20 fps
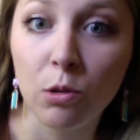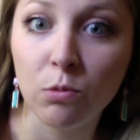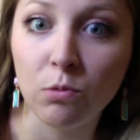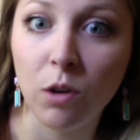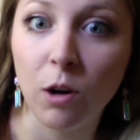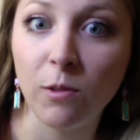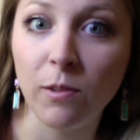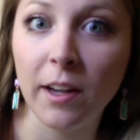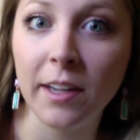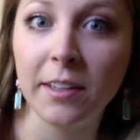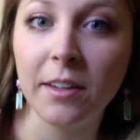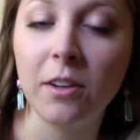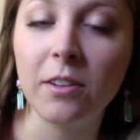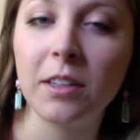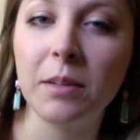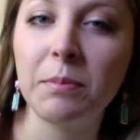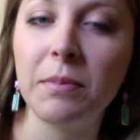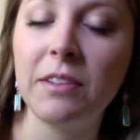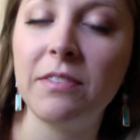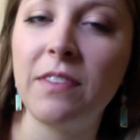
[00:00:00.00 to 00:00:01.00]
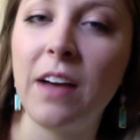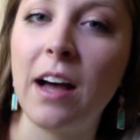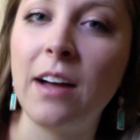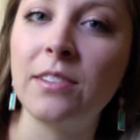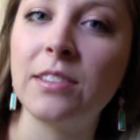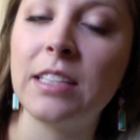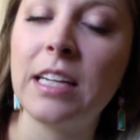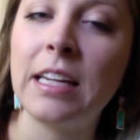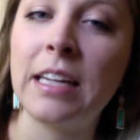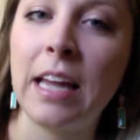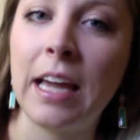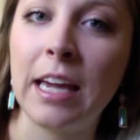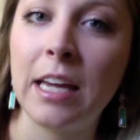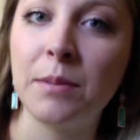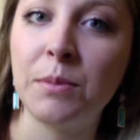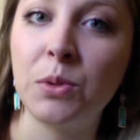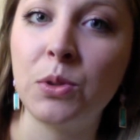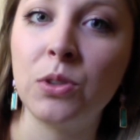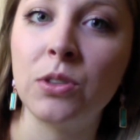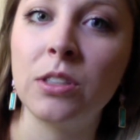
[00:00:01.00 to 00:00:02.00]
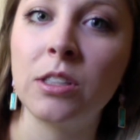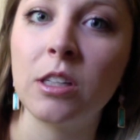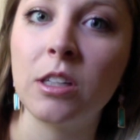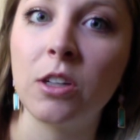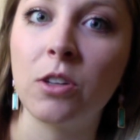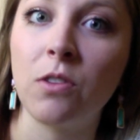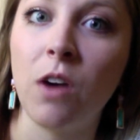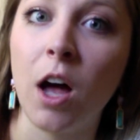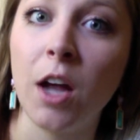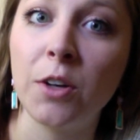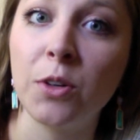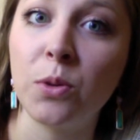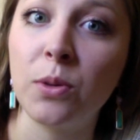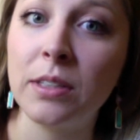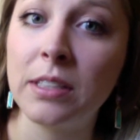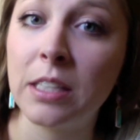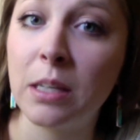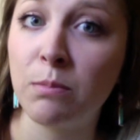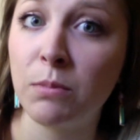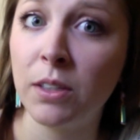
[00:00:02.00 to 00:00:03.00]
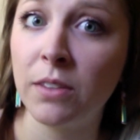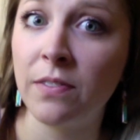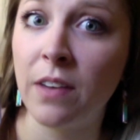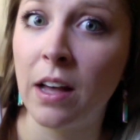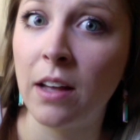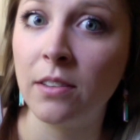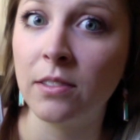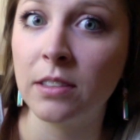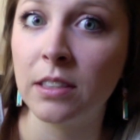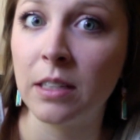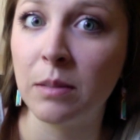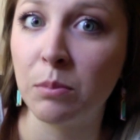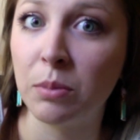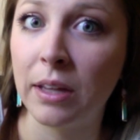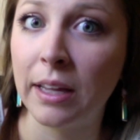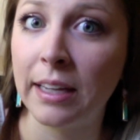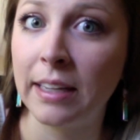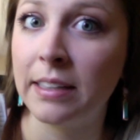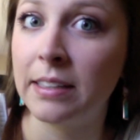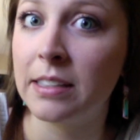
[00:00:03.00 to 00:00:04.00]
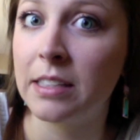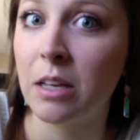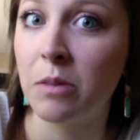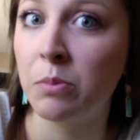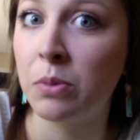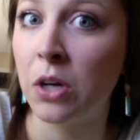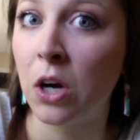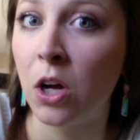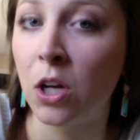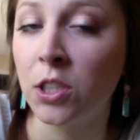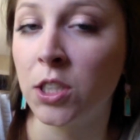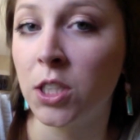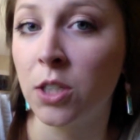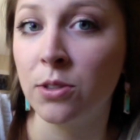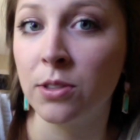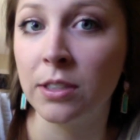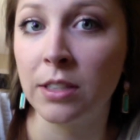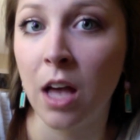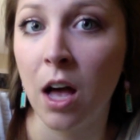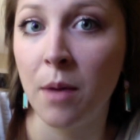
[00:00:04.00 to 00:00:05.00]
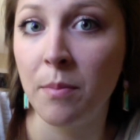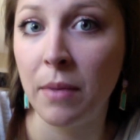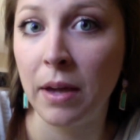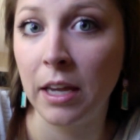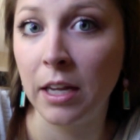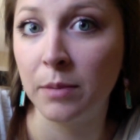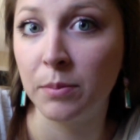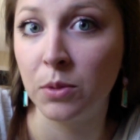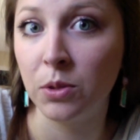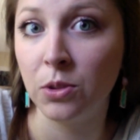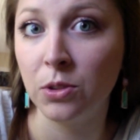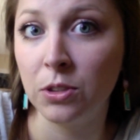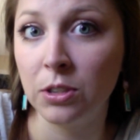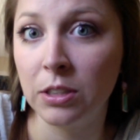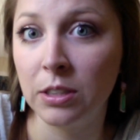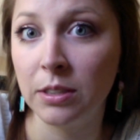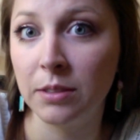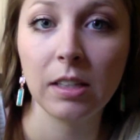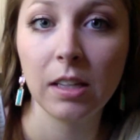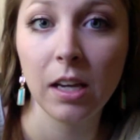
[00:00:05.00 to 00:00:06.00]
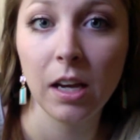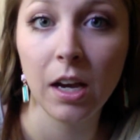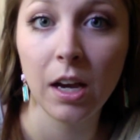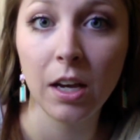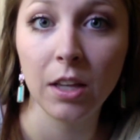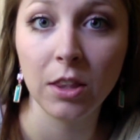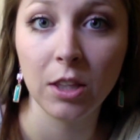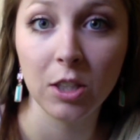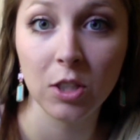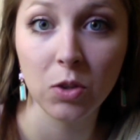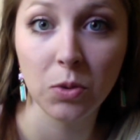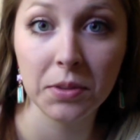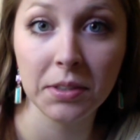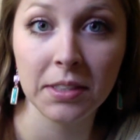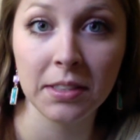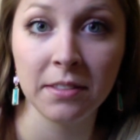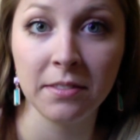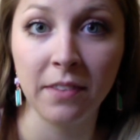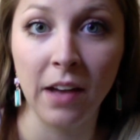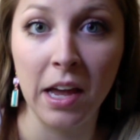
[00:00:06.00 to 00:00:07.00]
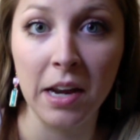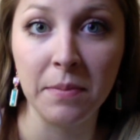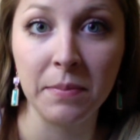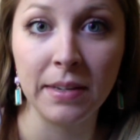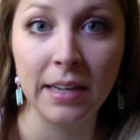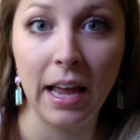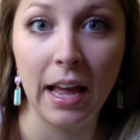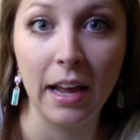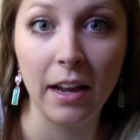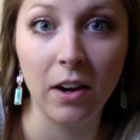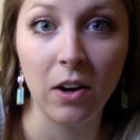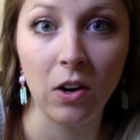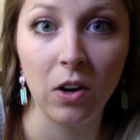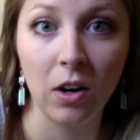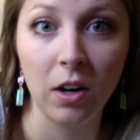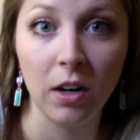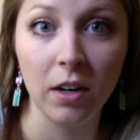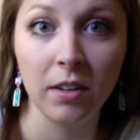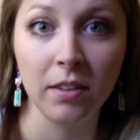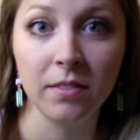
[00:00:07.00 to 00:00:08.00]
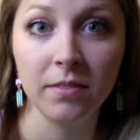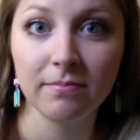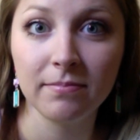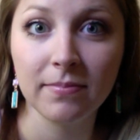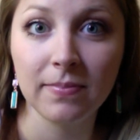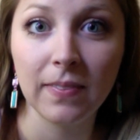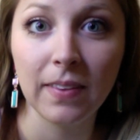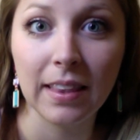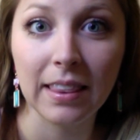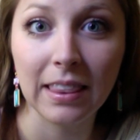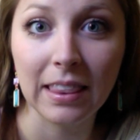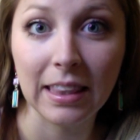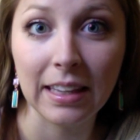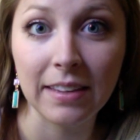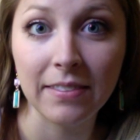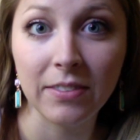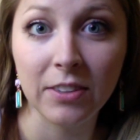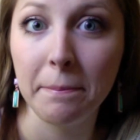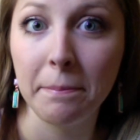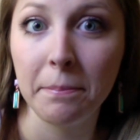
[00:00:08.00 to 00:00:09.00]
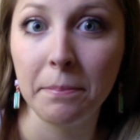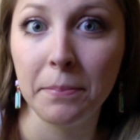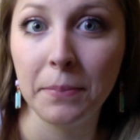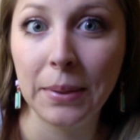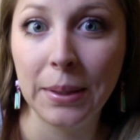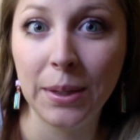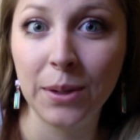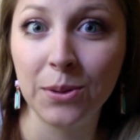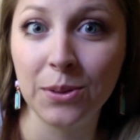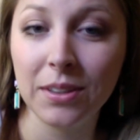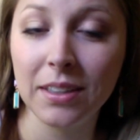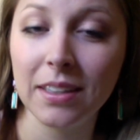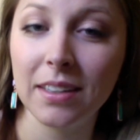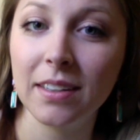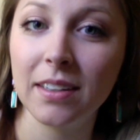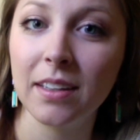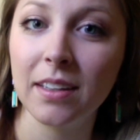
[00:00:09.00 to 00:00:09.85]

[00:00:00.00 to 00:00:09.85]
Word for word: Raw retinol can be found in animals, carotenoids can be found in plants, but also some animals. The sources of vitamin A are liver, milk,